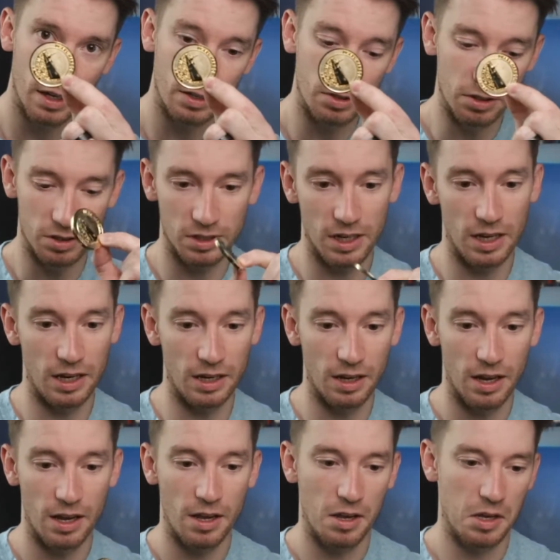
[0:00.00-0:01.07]
just a
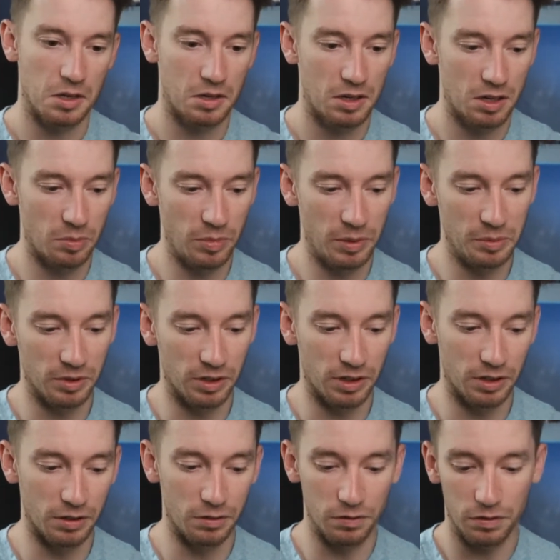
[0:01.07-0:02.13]

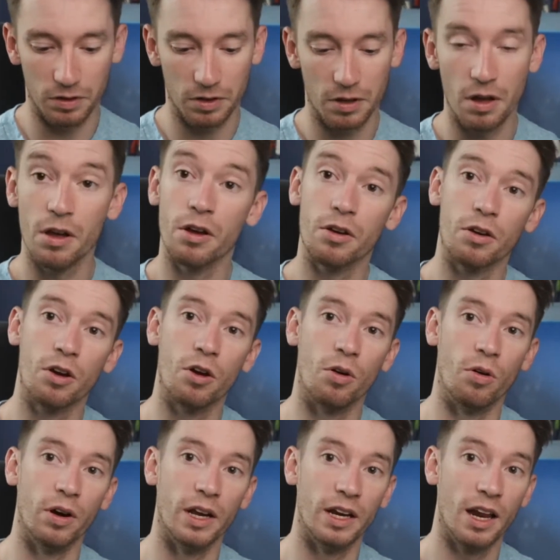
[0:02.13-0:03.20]
commemorative
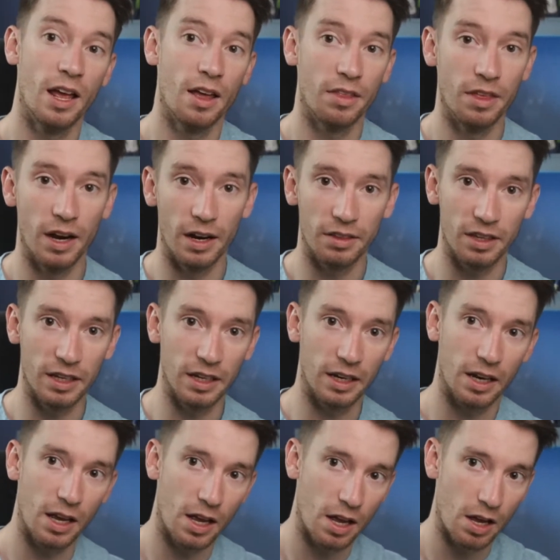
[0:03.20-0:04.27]
coin that I
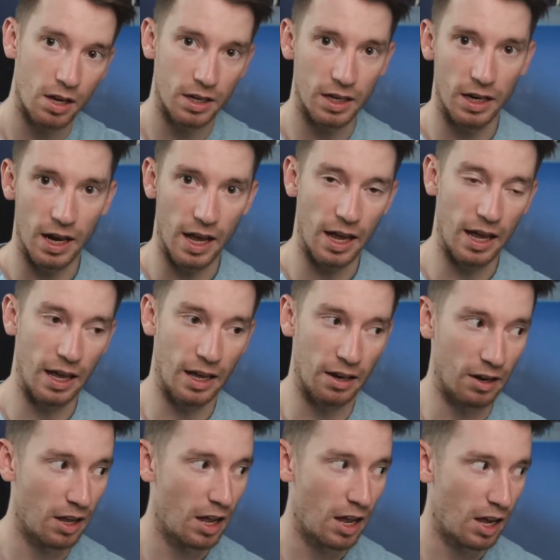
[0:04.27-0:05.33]
think can
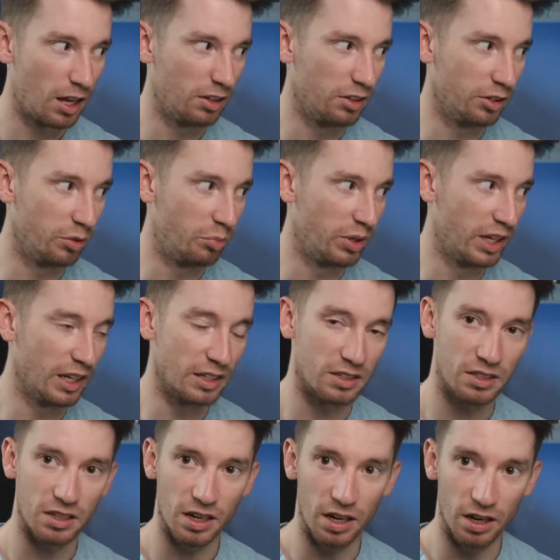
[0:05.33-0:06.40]
add a little
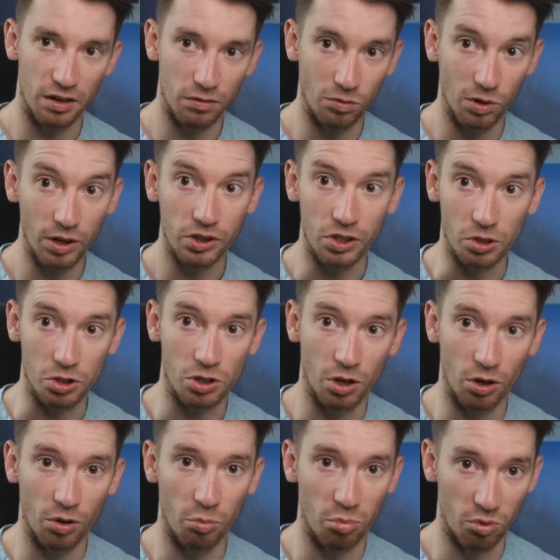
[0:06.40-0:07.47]
bit of what the
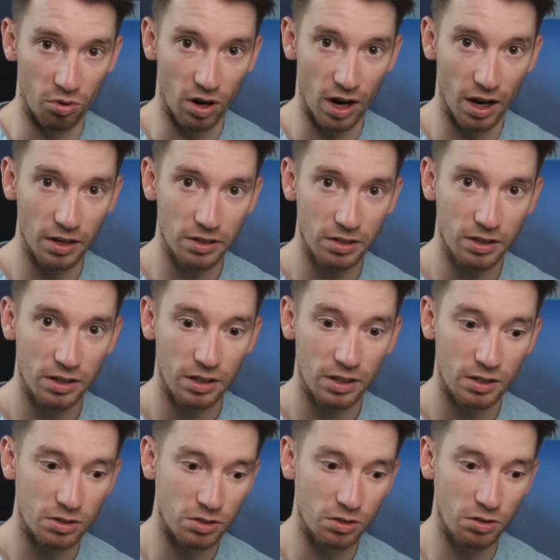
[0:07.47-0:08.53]
skull brought
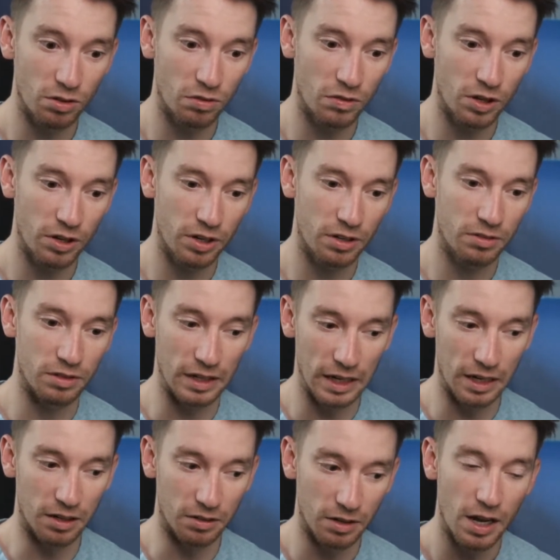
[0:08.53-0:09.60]
to the photo.
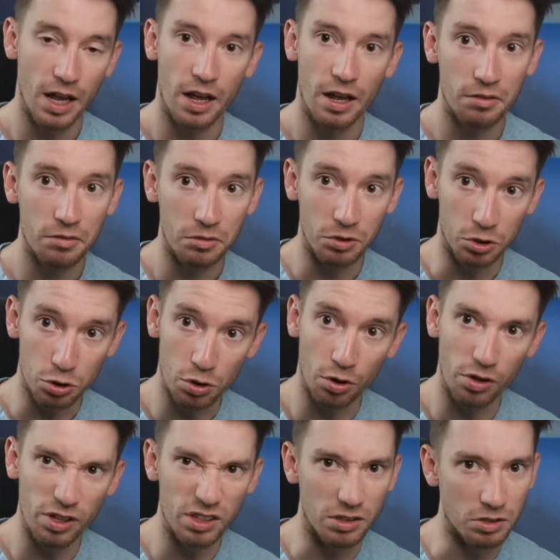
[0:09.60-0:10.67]
Now, the
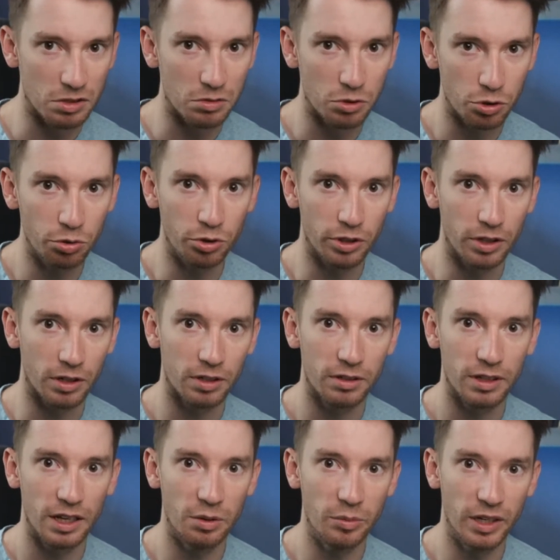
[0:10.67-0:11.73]
skull is cooler,
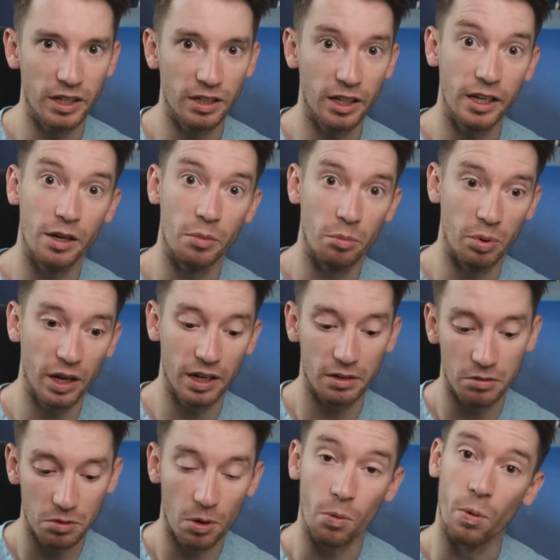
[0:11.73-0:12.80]
admittedly,
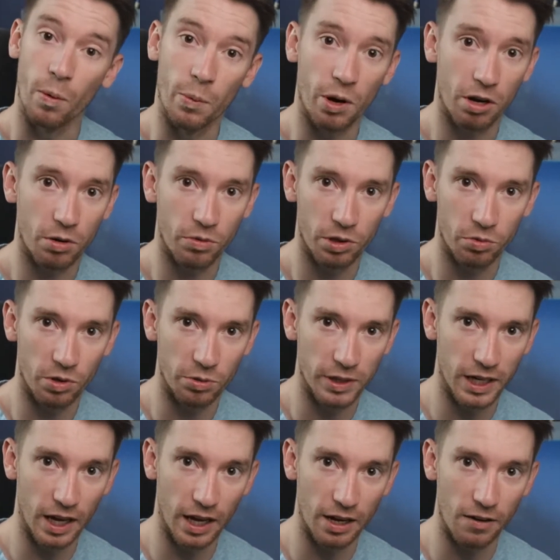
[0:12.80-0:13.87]
but we're working with what
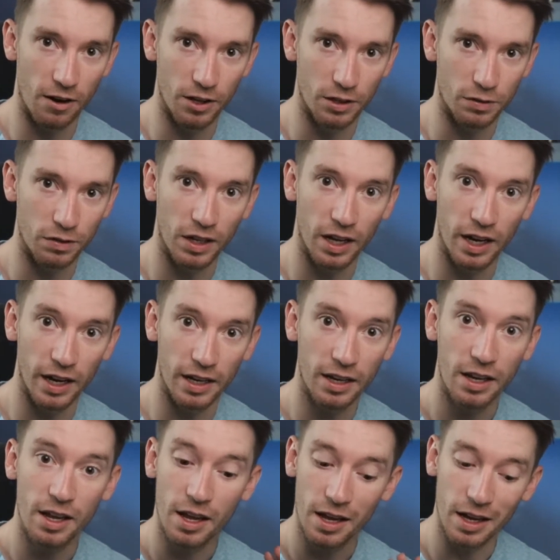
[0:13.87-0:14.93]
we got on the fly,
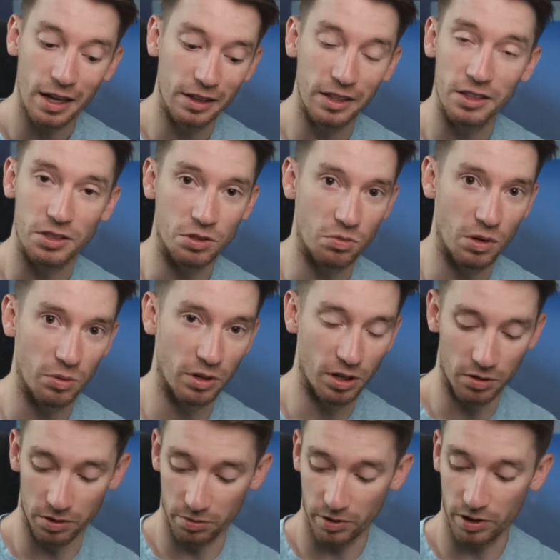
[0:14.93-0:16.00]
and this is what we're
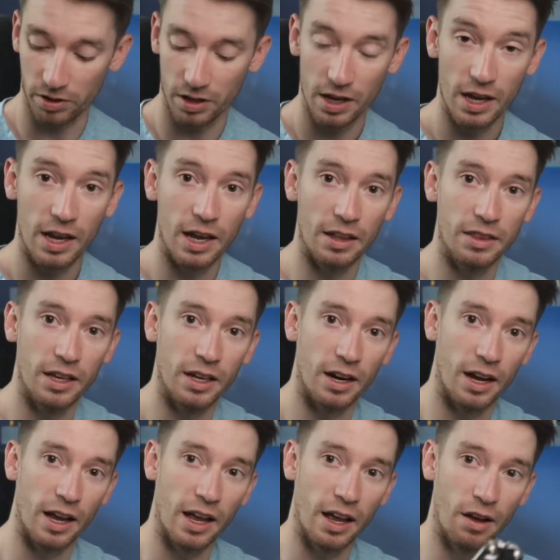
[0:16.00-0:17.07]
going with. And then
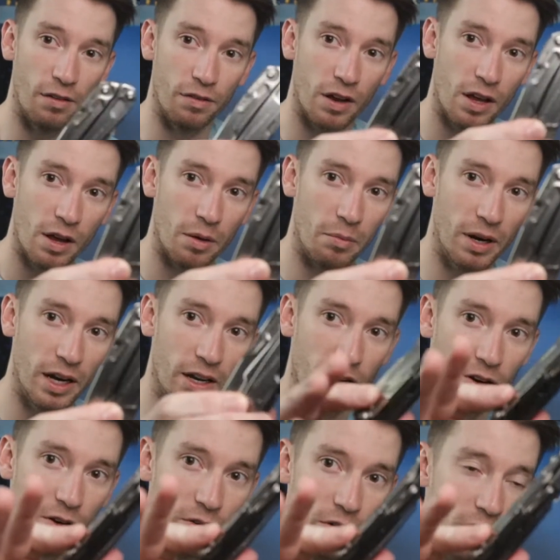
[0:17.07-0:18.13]
I have my
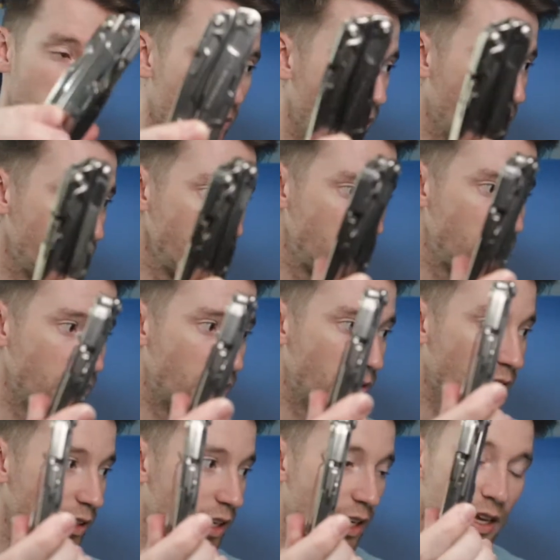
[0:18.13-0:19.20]
own
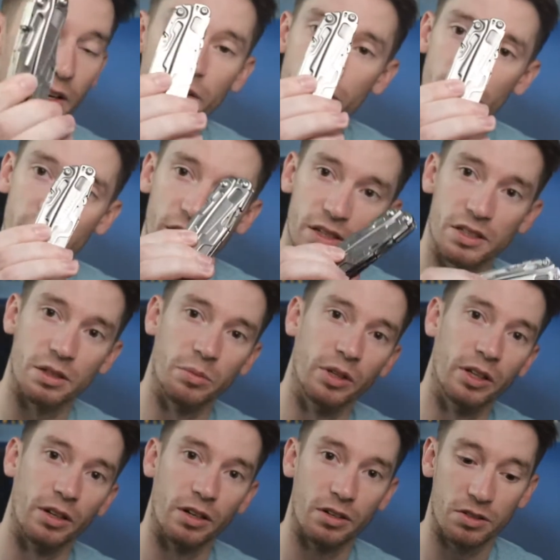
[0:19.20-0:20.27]
multi-tool, very
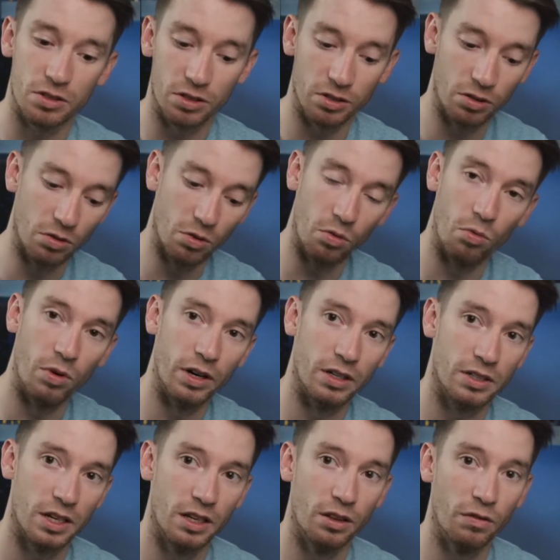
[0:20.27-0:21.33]
similar to what
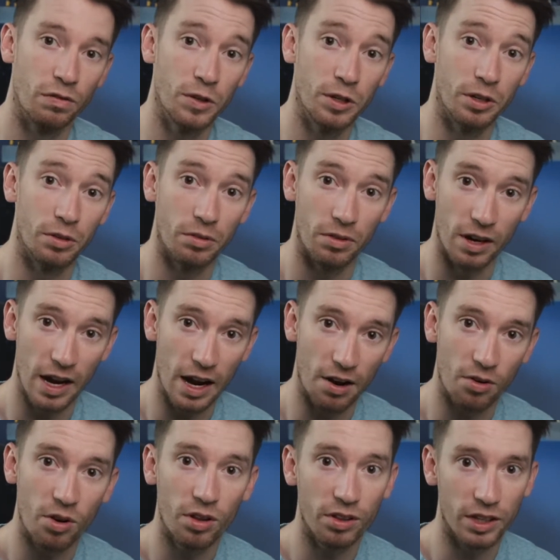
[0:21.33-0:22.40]
is in the photo.
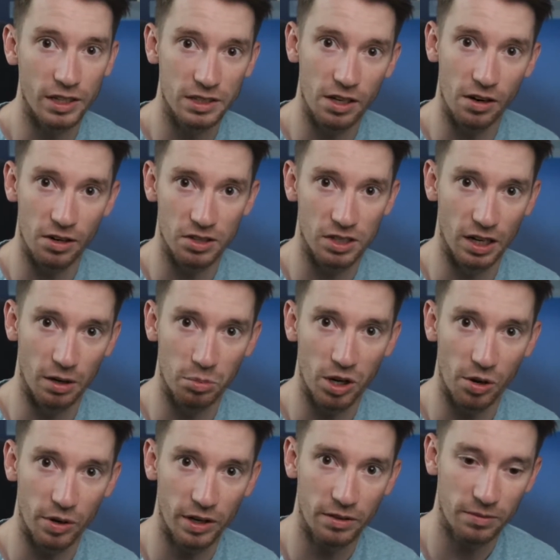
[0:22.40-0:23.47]
Now, let's get our setup
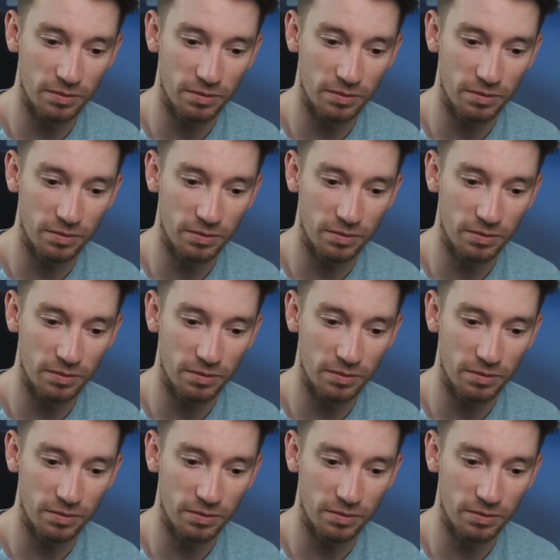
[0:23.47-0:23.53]
going.